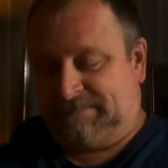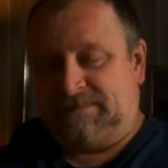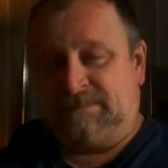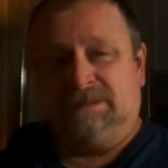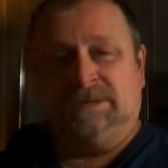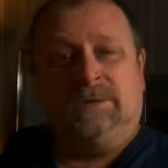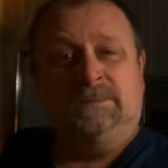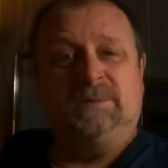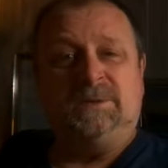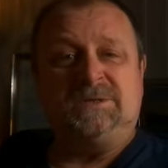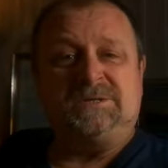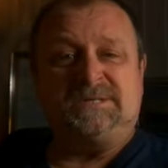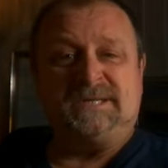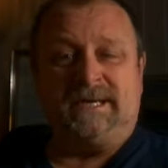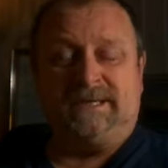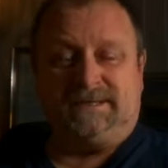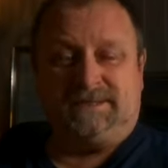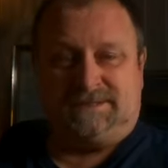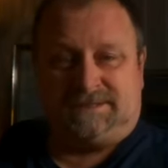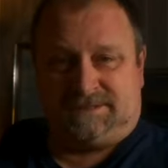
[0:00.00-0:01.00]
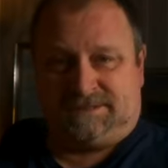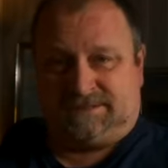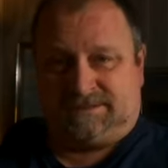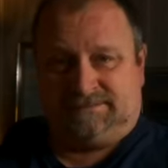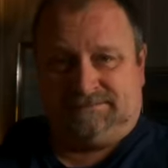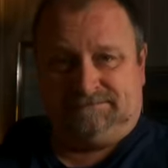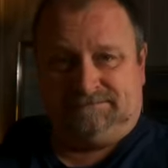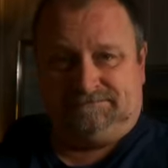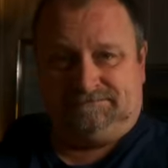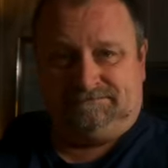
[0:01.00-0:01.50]
Number 6,
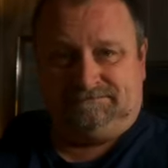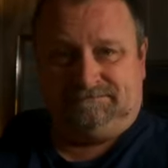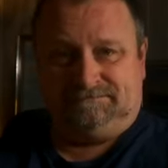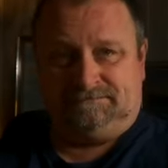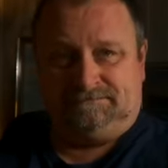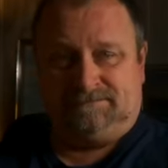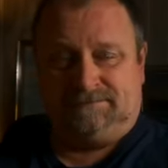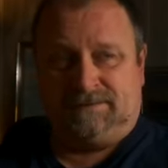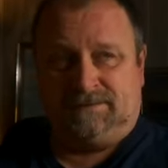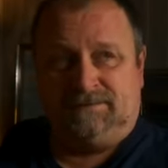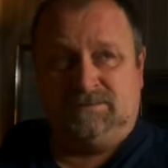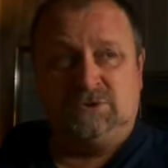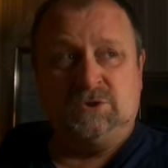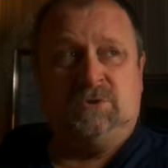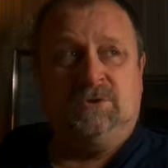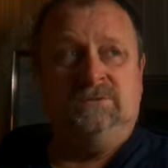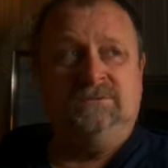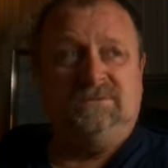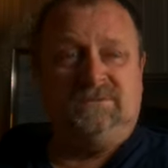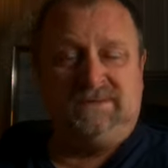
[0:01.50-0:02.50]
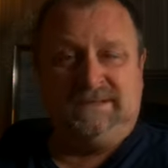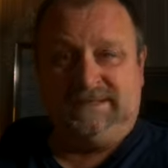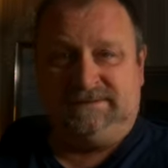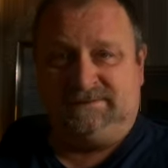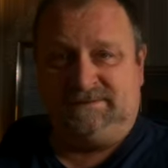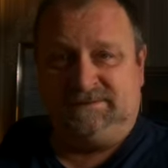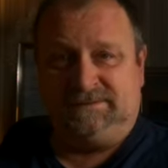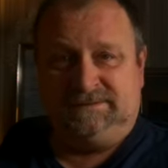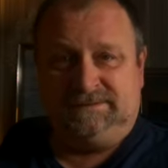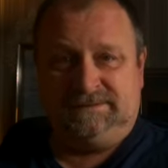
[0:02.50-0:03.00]
John
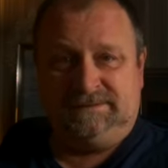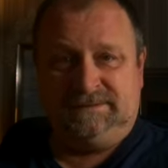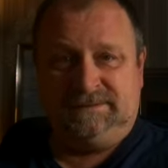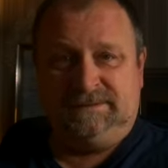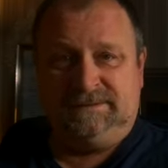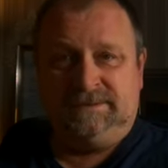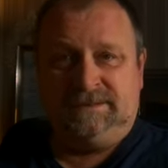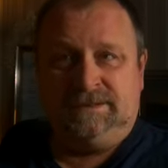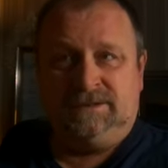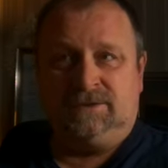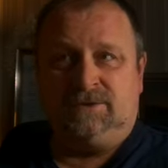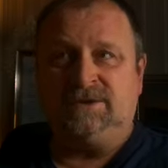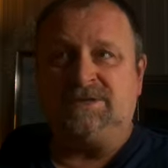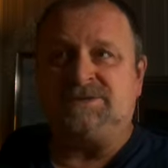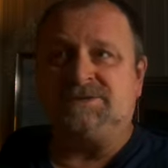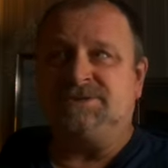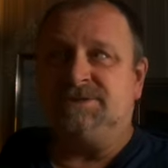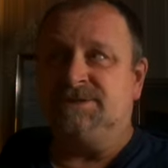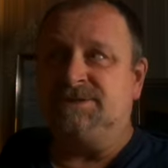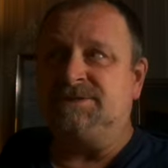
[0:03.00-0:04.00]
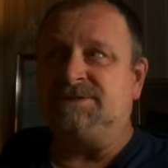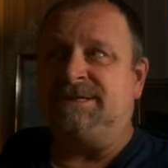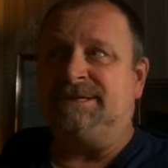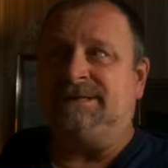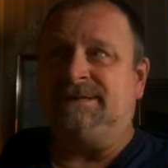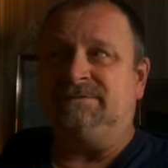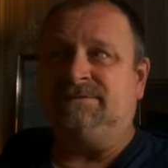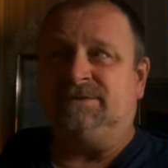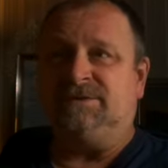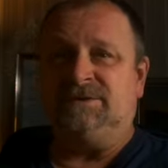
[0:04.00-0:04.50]
Flavel, Christians in
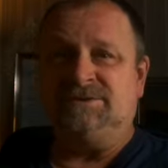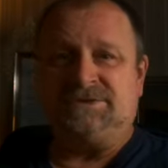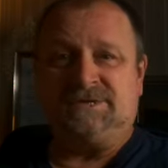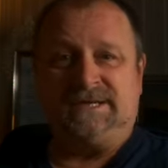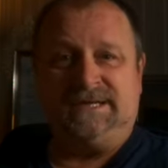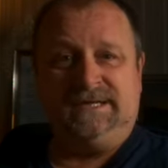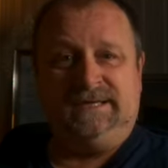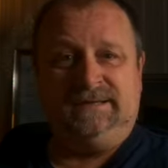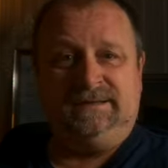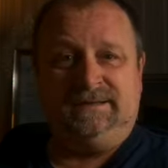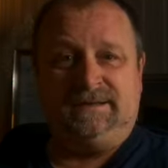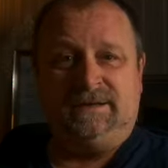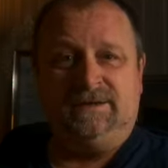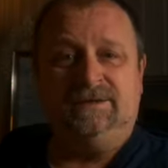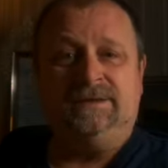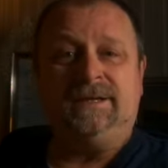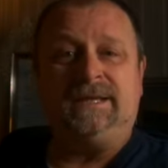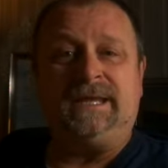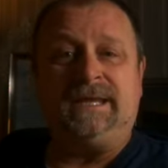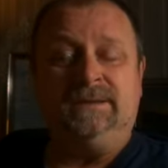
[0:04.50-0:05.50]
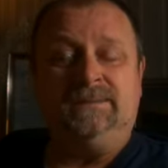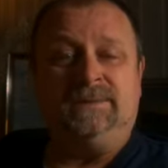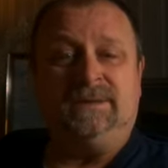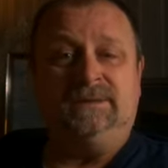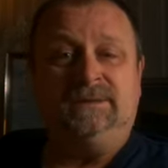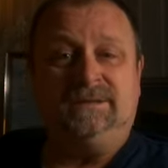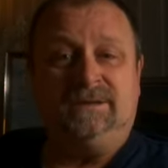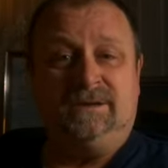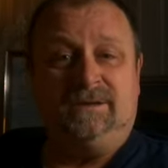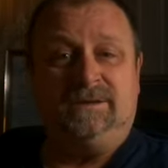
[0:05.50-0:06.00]
Adversity, how to keep
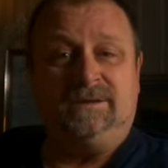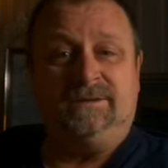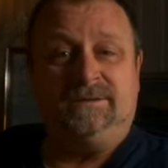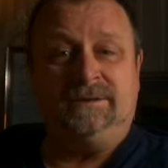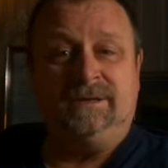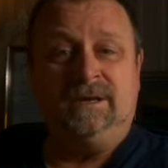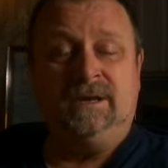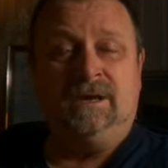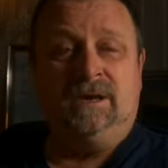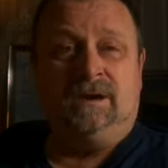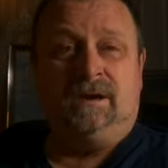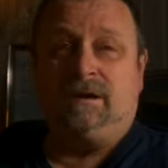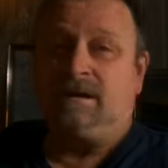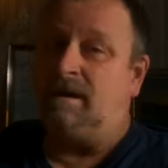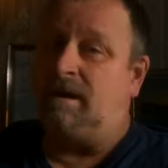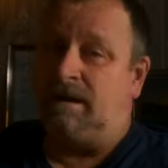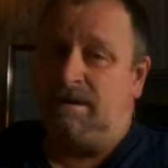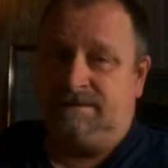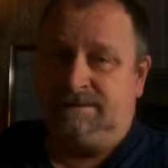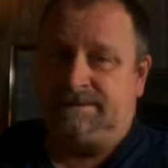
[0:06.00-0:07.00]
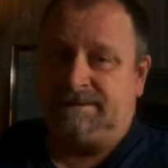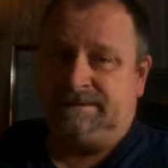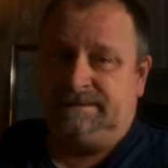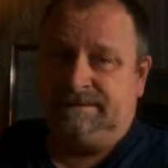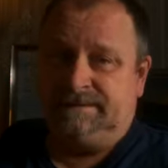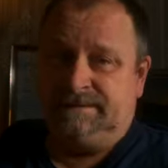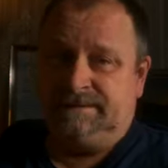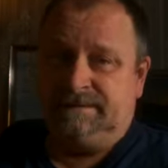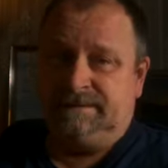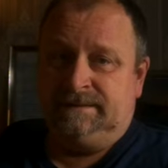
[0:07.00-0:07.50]
and guard our heart
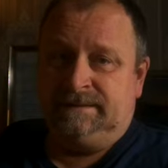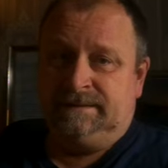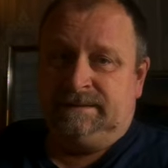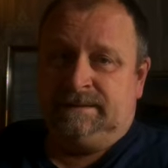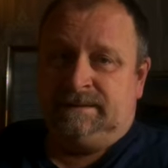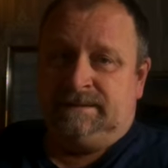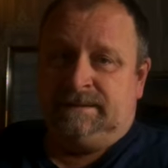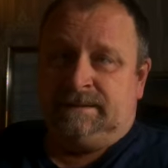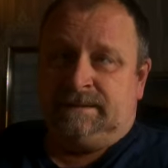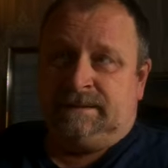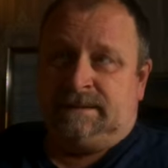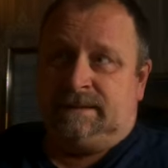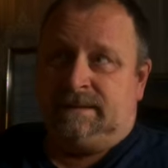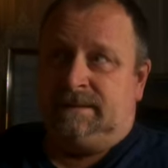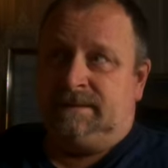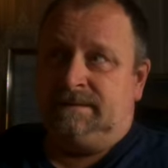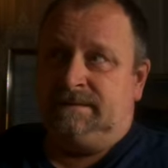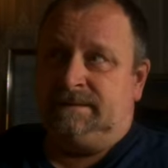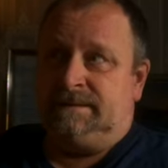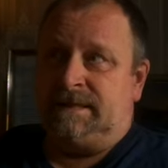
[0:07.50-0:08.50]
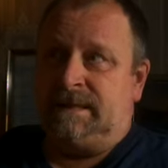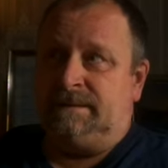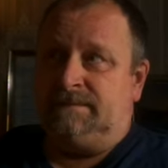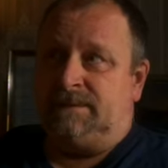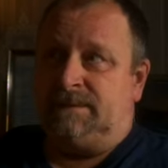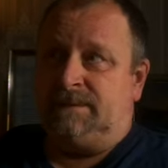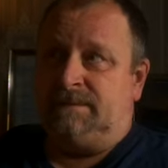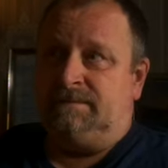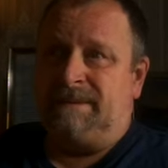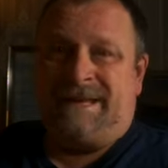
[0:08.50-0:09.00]
and keep
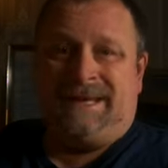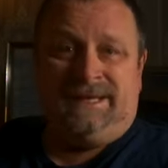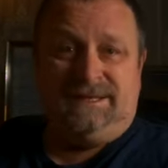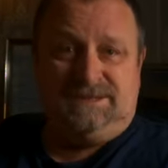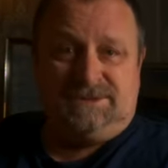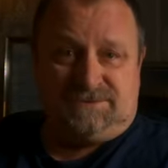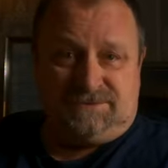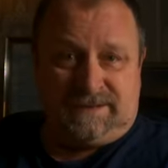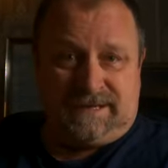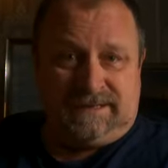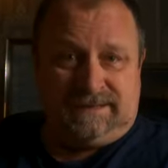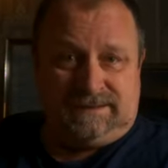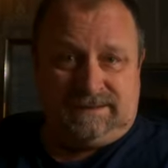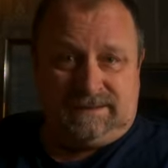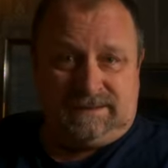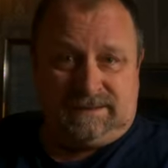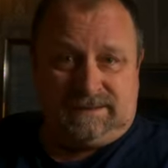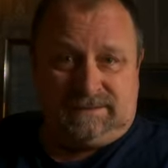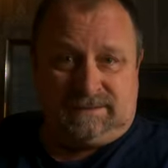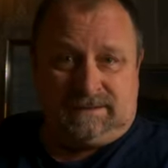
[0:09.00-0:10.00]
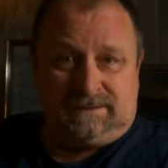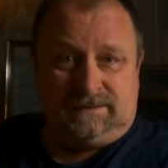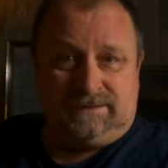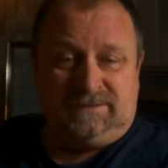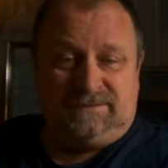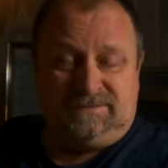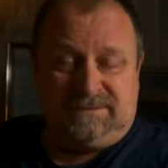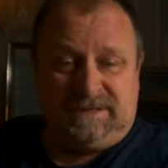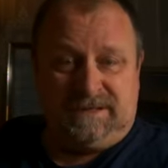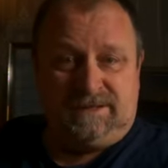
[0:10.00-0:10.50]
our minds right and our
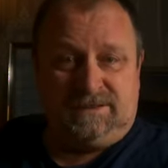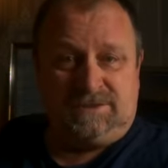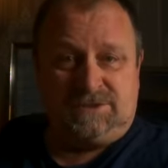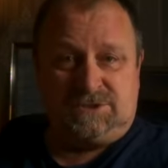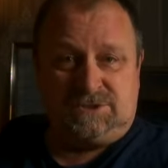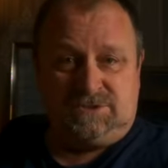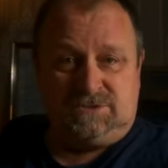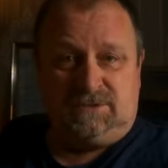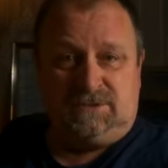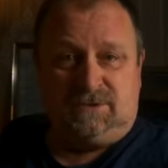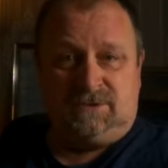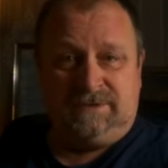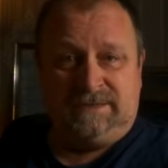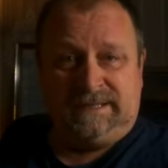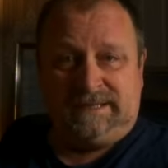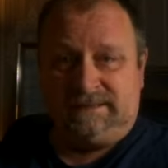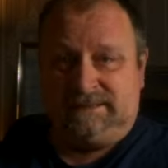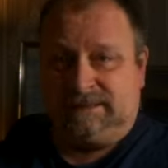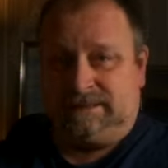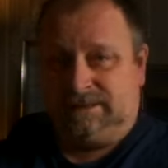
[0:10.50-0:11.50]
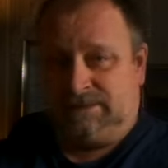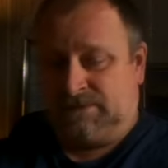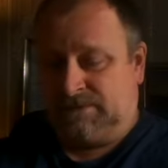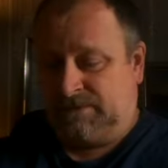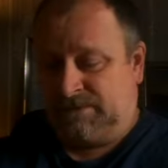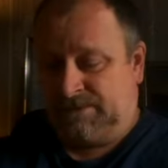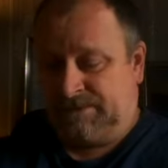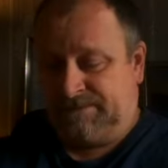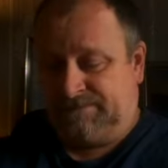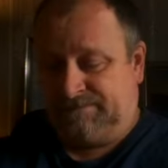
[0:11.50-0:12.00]
faith strong in the
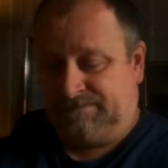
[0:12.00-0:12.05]
Lord.